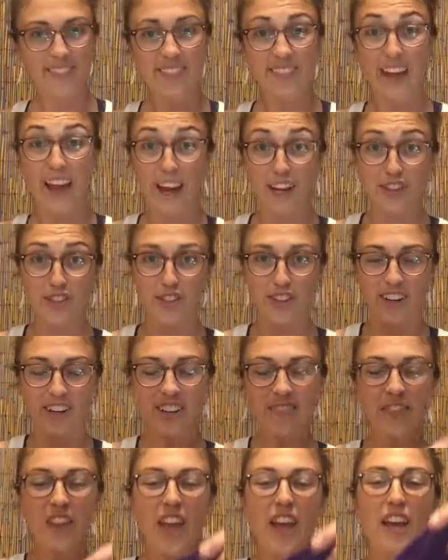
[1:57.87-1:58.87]
extra,
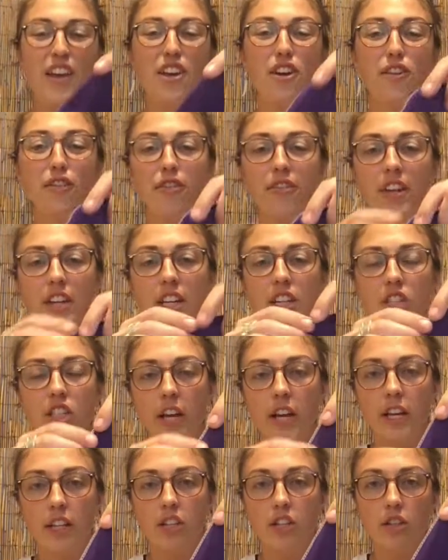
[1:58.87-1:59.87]
your finished
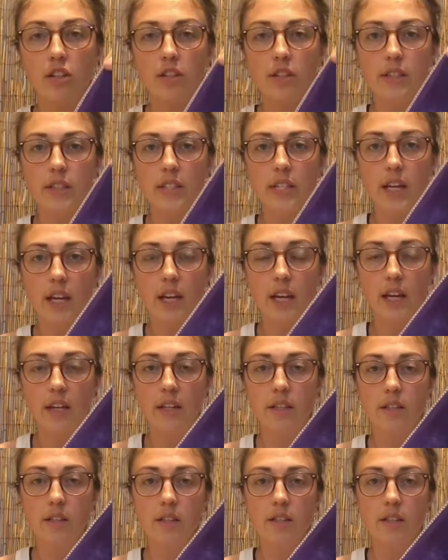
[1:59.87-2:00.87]
edge you'll see
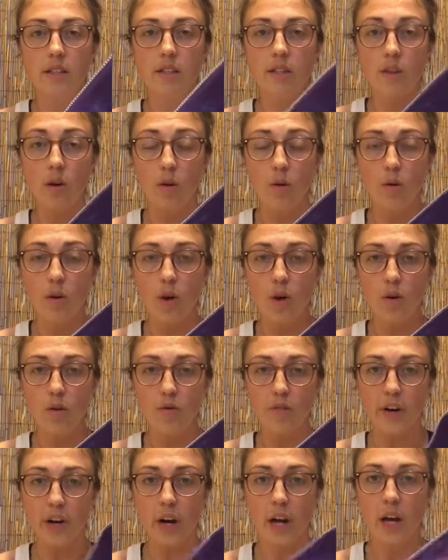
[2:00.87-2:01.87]
is sewn
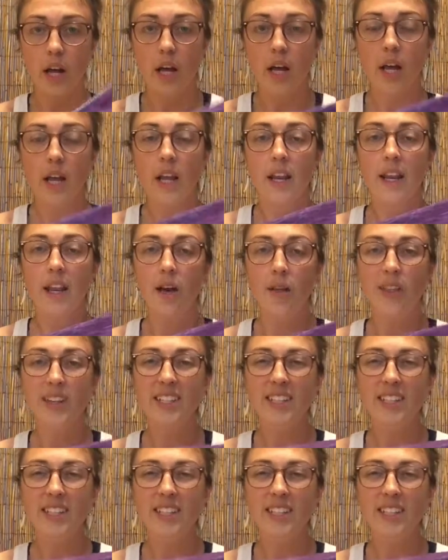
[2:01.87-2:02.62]
over. Now the